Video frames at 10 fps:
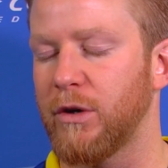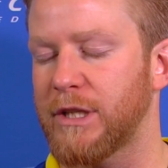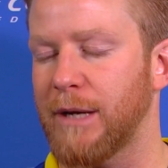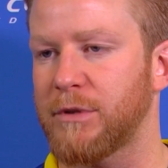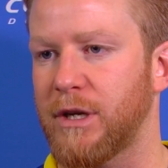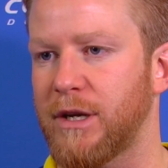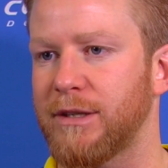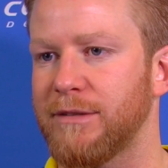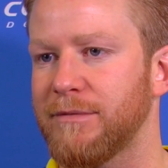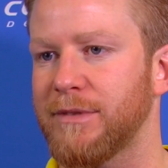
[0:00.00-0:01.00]
kept
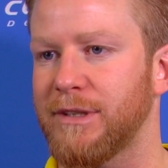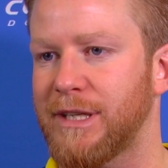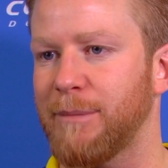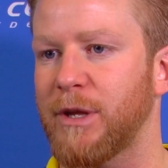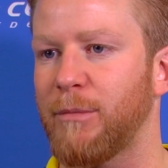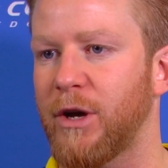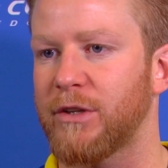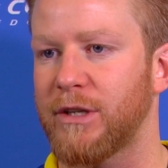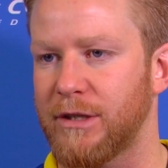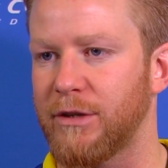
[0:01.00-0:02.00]
uh, kept them on the